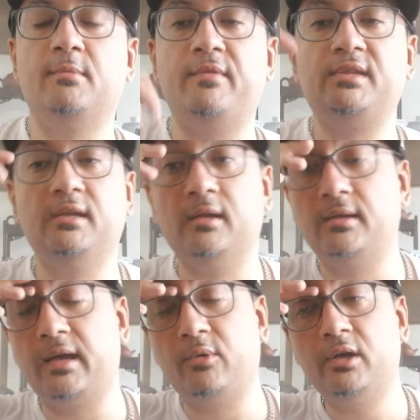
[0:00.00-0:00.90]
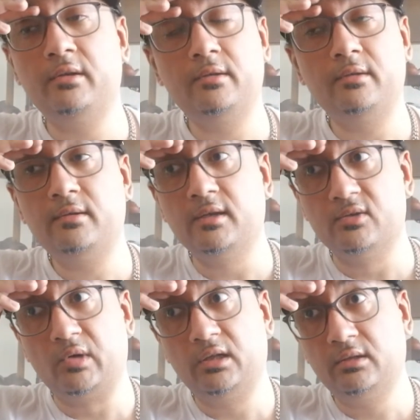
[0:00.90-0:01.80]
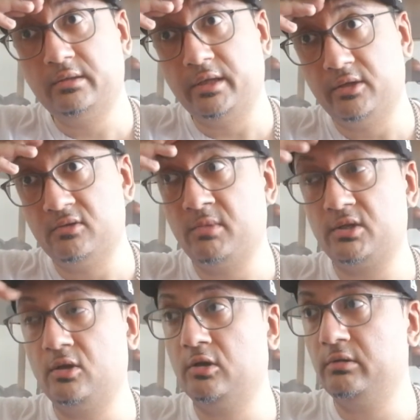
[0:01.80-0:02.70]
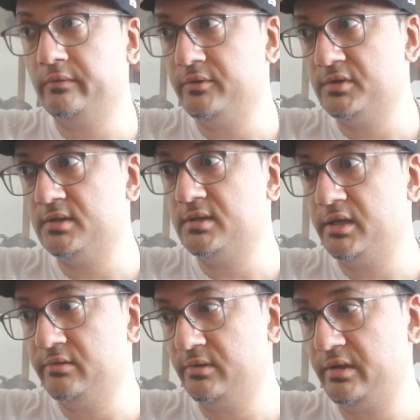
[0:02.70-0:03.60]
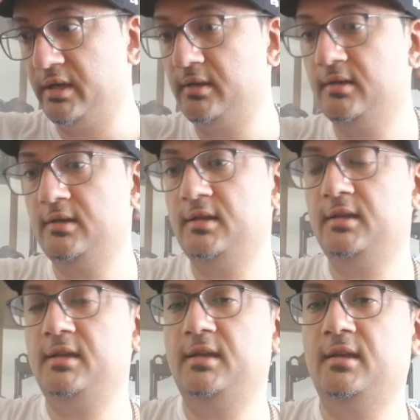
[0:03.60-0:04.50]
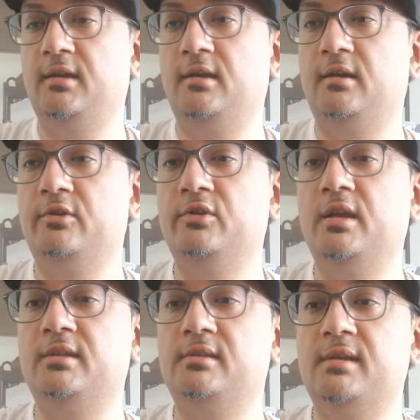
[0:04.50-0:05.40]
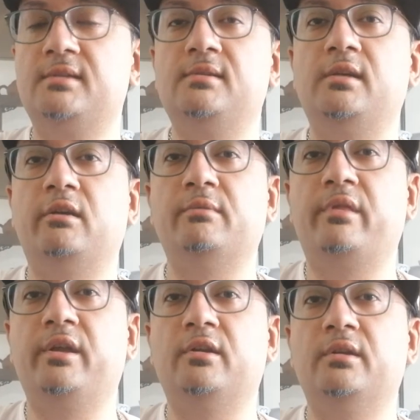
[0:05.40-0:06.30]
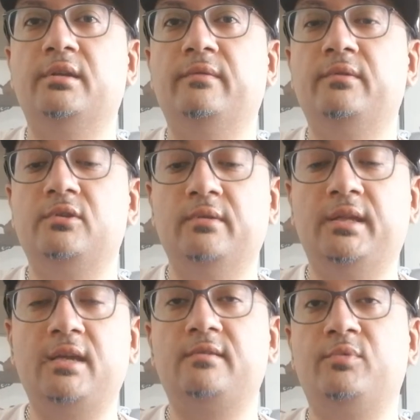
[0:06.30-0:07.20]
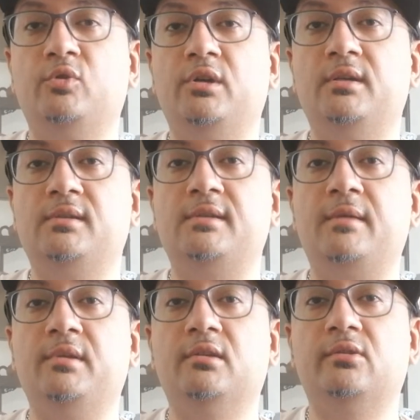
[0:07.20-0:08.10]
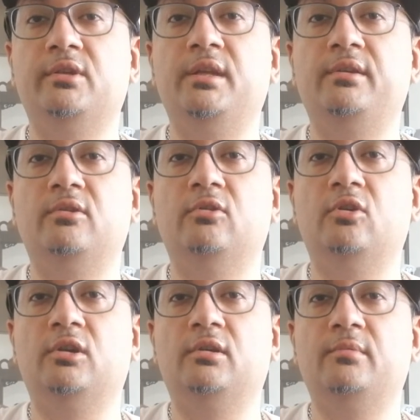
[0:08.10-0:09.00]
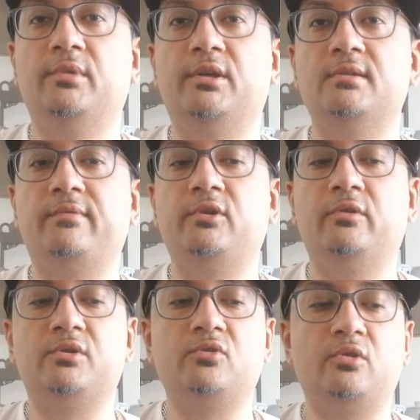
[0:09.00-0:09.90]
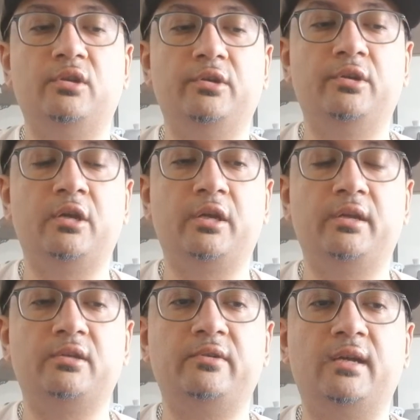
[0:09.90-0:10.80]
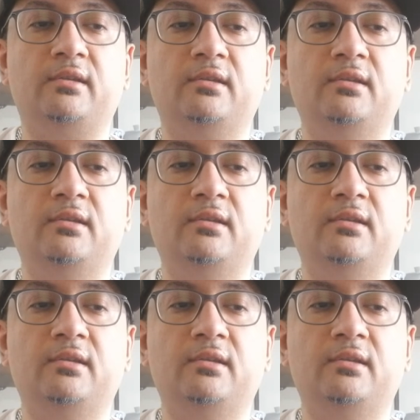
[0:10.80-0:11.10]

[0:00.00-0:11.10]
I've seen it in Taiwan as well. They use much longer infusions than you would think. It's necessary with thicker leaf. So in the case of pu'er, it's the same deal. You need to go longer, because if you're going shorter, you're not going to extract